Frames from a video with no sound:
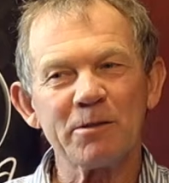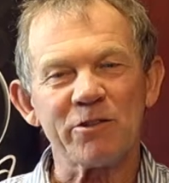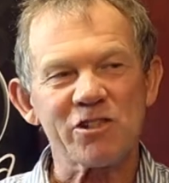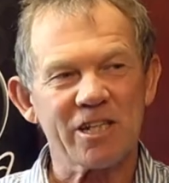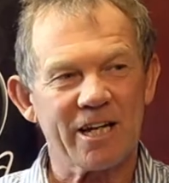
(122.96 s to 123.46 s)
bit of
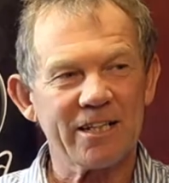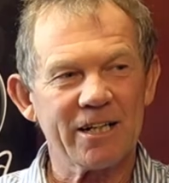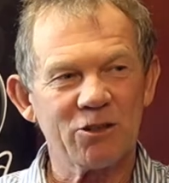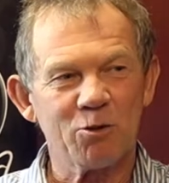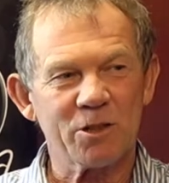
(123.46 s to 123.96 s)
a
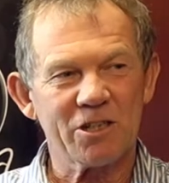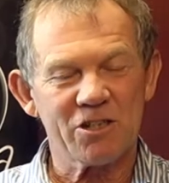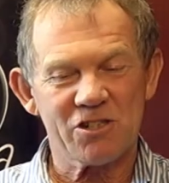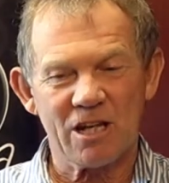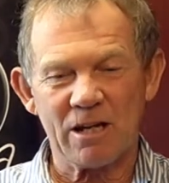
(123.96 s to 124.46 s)
sideline though,
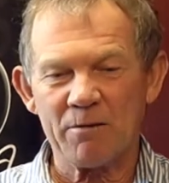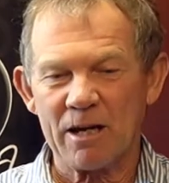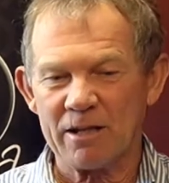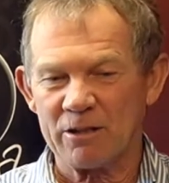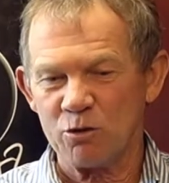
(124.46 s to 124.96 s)
because
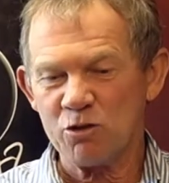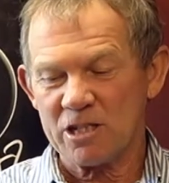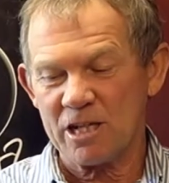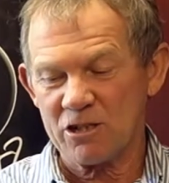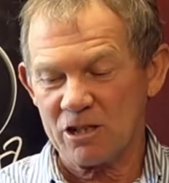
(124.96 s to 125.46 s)
in those
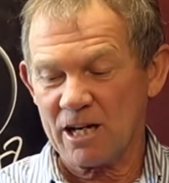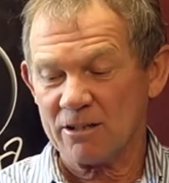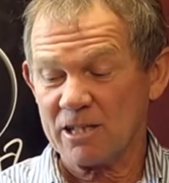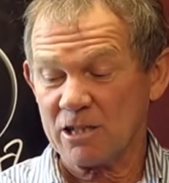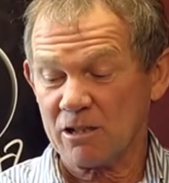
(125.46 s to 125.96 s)
days they
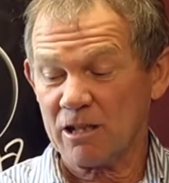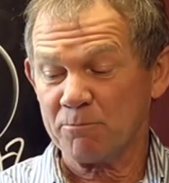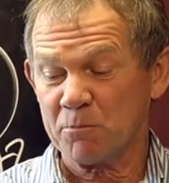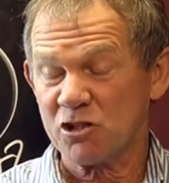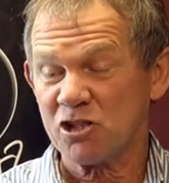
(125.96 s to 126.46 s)
had these kind
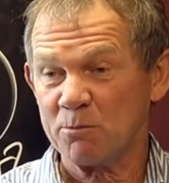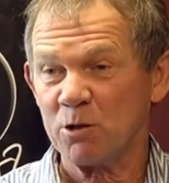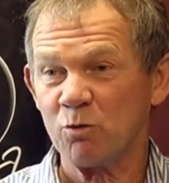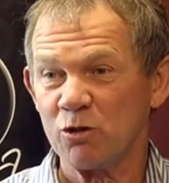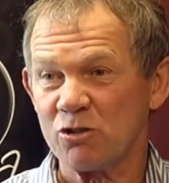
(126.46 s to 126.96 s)
of
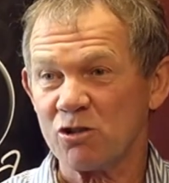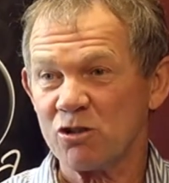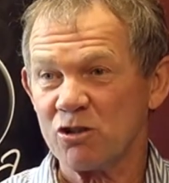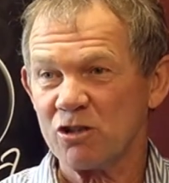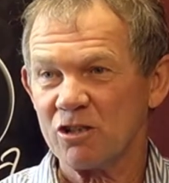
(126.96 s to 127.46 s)
persimmon woods.
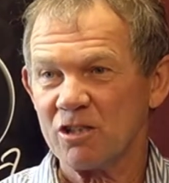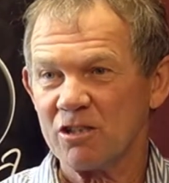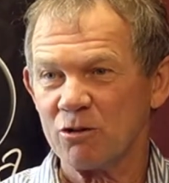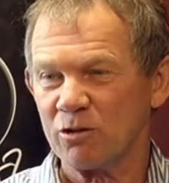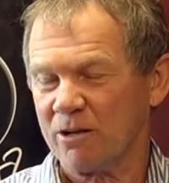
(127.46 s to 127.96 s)

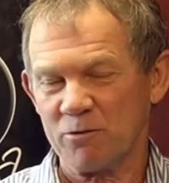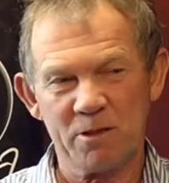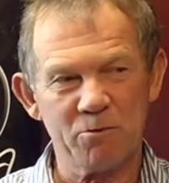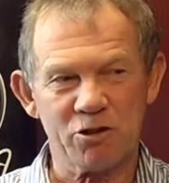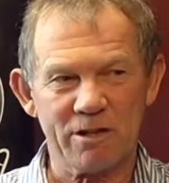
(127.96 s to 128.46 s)
They don't have them
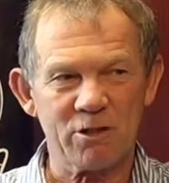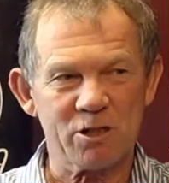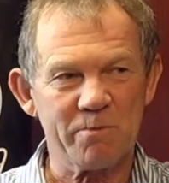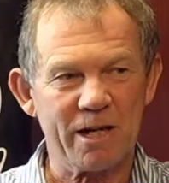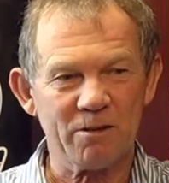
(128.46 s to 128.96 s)
anymore, so
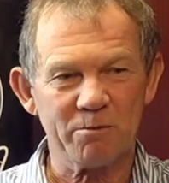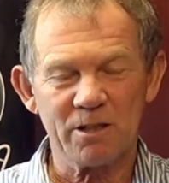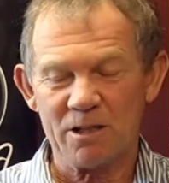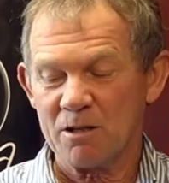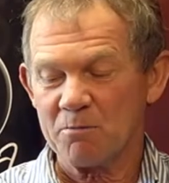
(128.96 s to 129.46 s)
everything's metal.
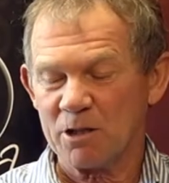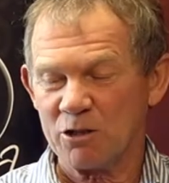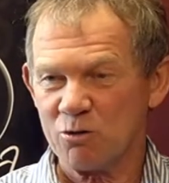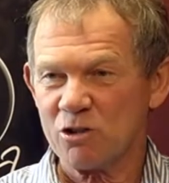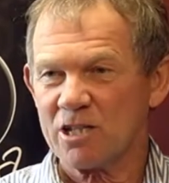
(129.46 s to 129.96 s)
But
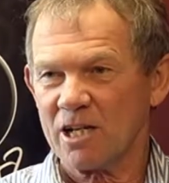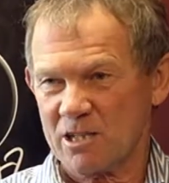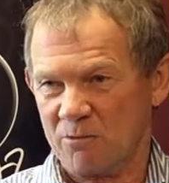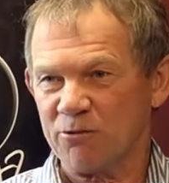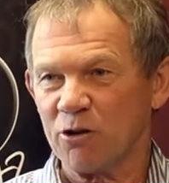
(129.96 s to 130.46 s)
in those
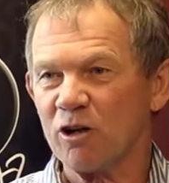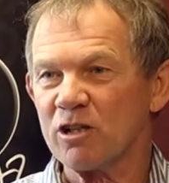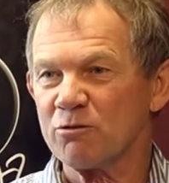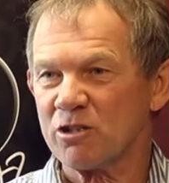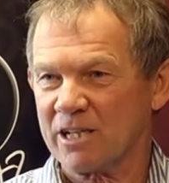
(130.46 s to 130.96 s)
days, in
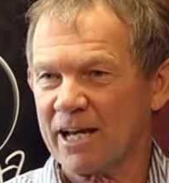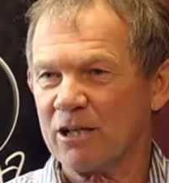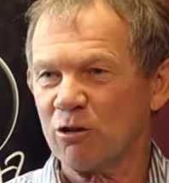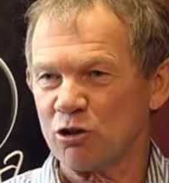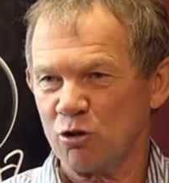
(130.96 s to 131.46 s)
Florida, there was a guy
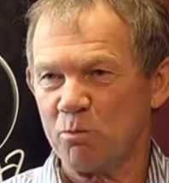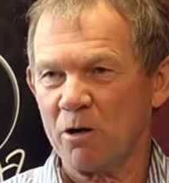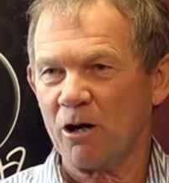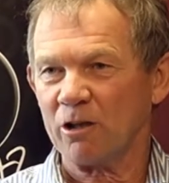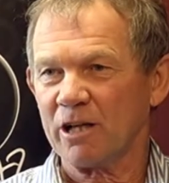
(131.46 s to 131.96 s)
called Joe
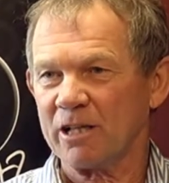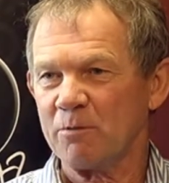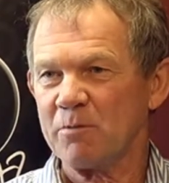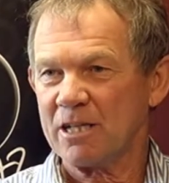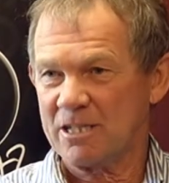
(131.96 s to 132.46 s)
Powell, and
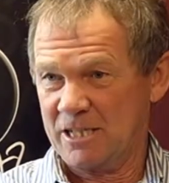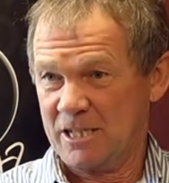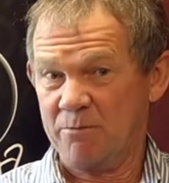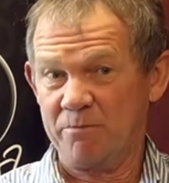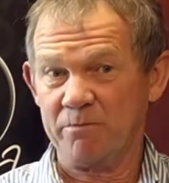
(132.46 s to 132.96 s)
he made
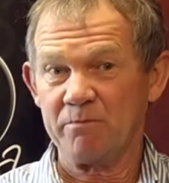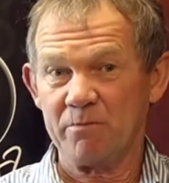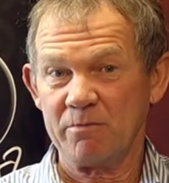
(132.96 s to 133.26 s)
some